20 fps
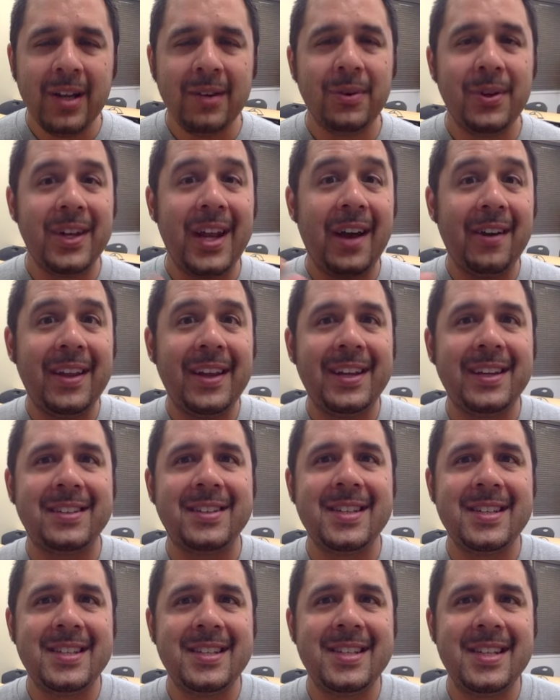Well, now they
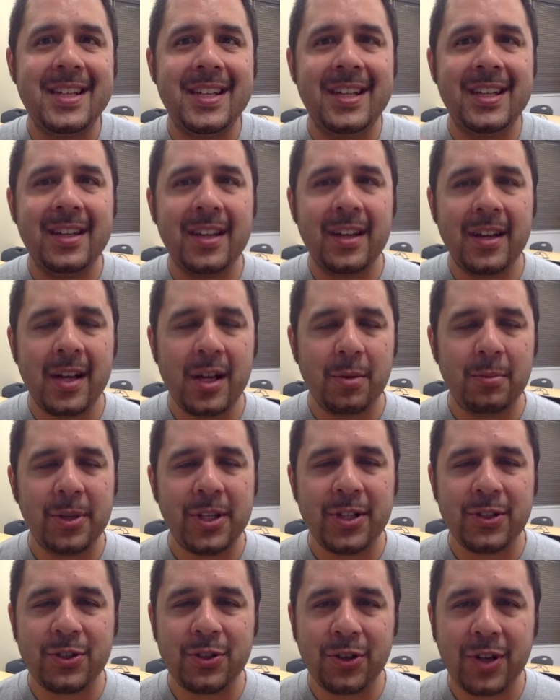get to see
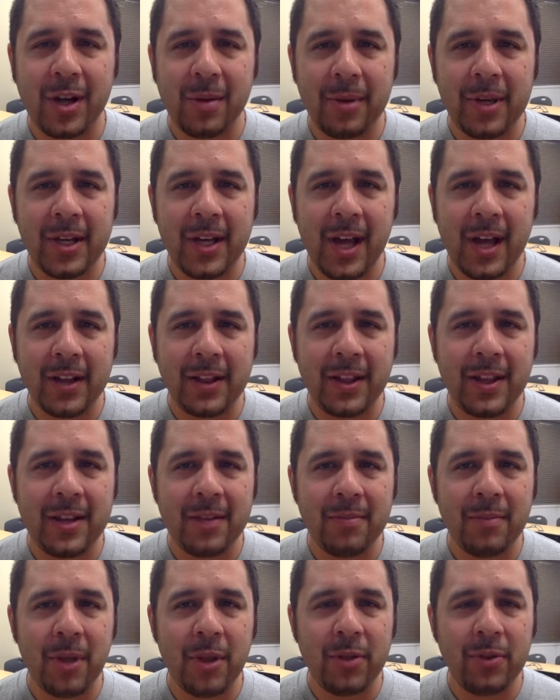because you're coming at
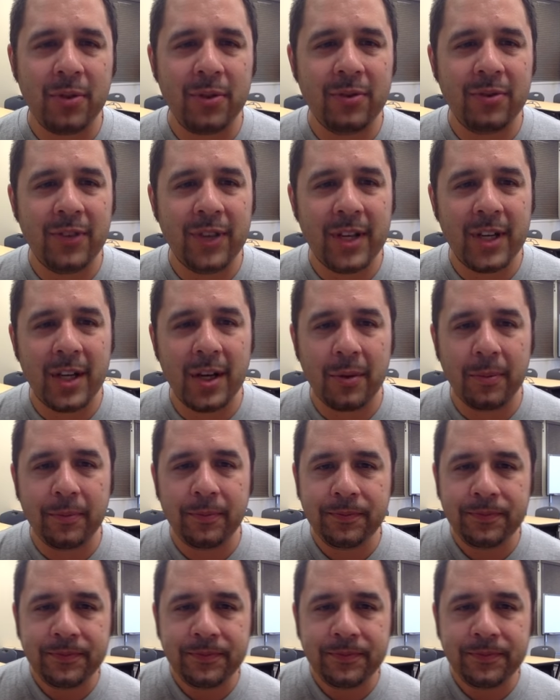them through video.